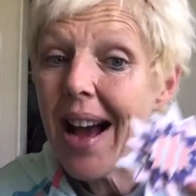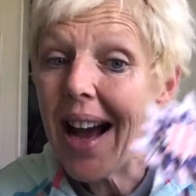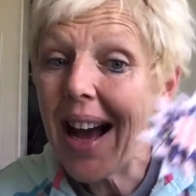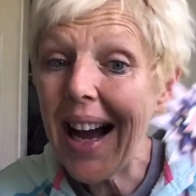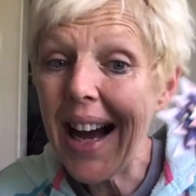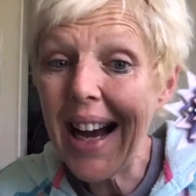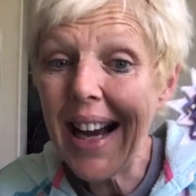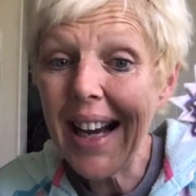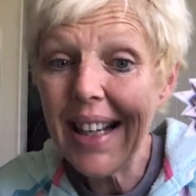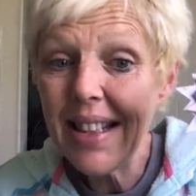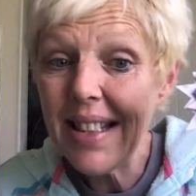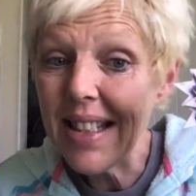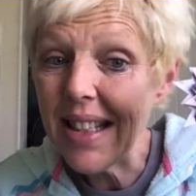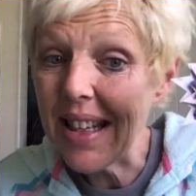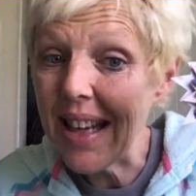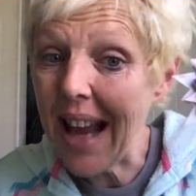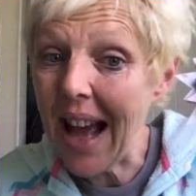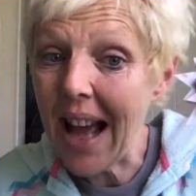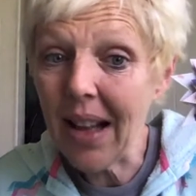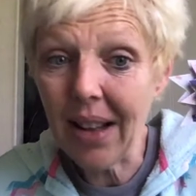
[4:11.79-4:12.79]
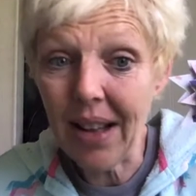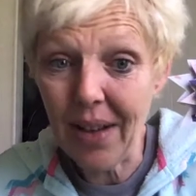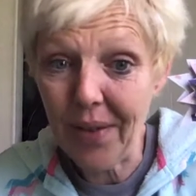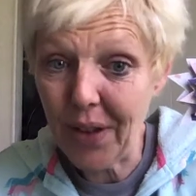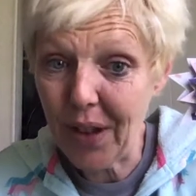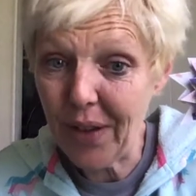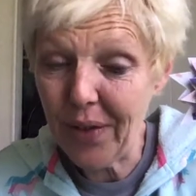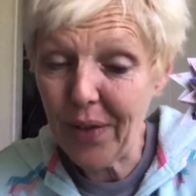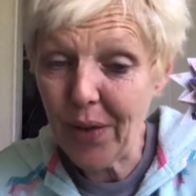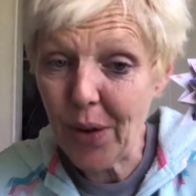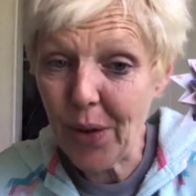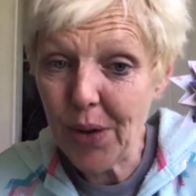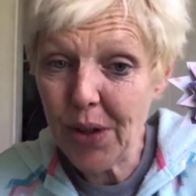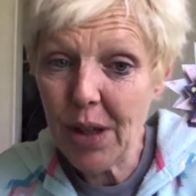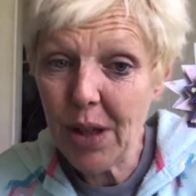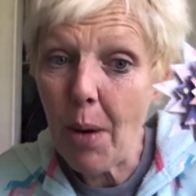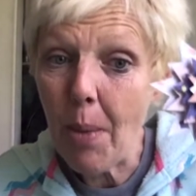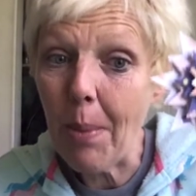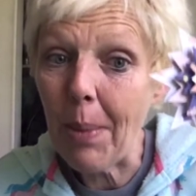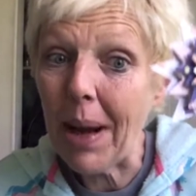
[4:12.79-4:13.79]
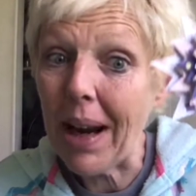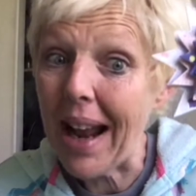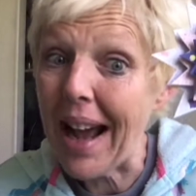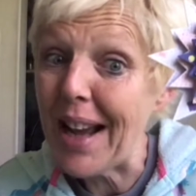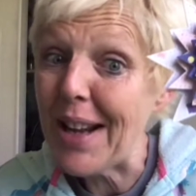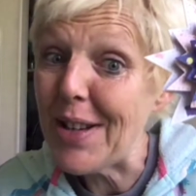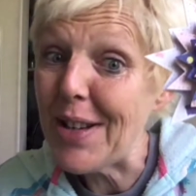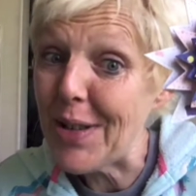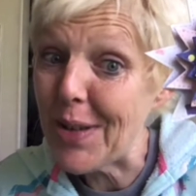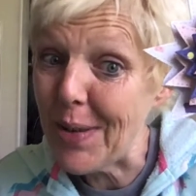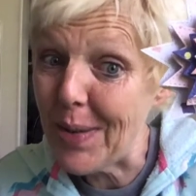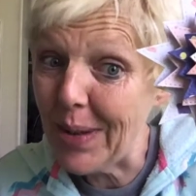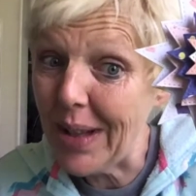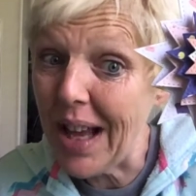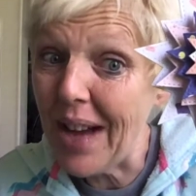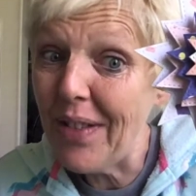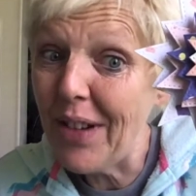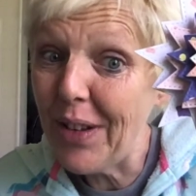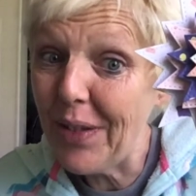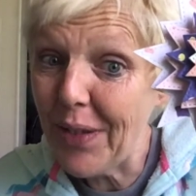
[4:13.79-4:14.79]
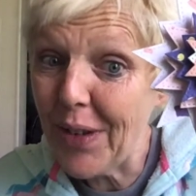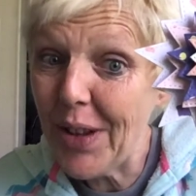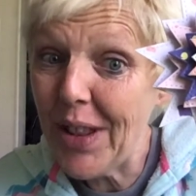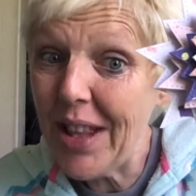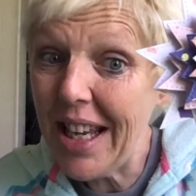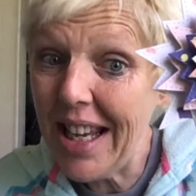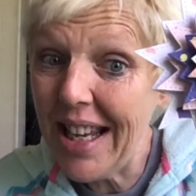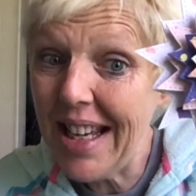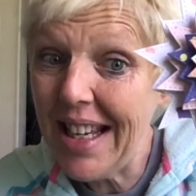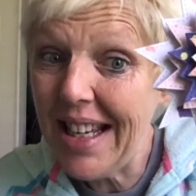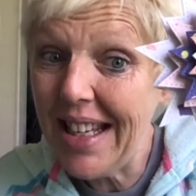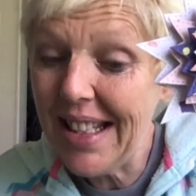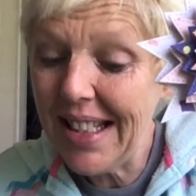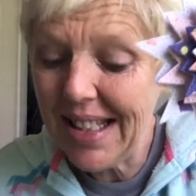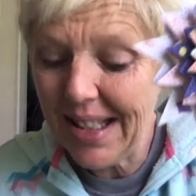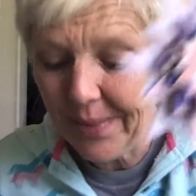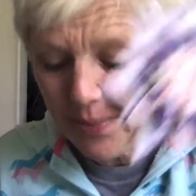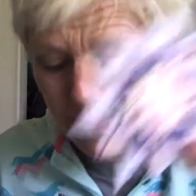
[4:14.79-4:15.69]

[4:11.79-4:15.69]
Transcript: I did not love it at first, but I do love it for these.